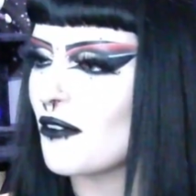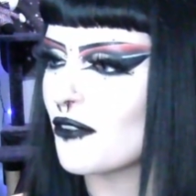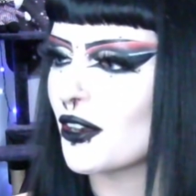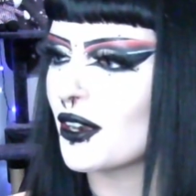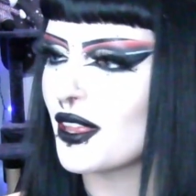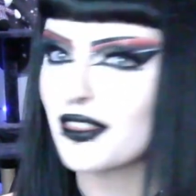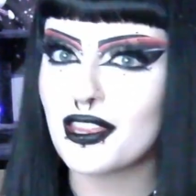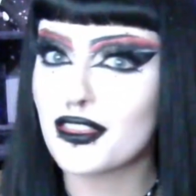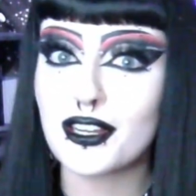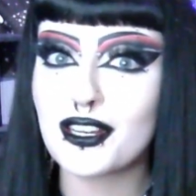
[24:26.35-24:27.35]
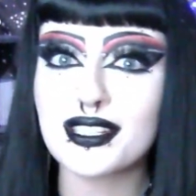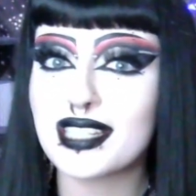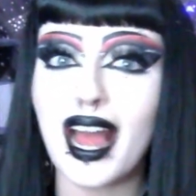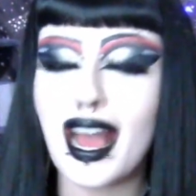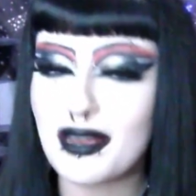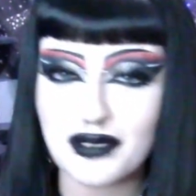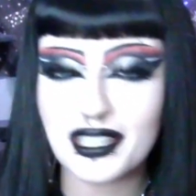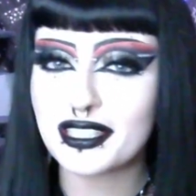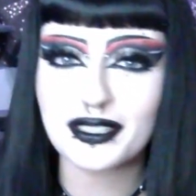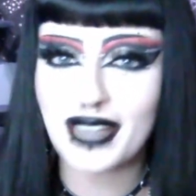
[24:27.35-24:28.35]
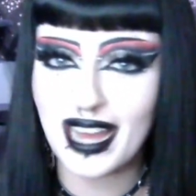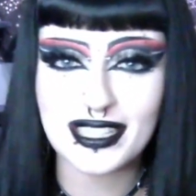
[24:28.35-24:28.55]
For the 3rd time, thank you guys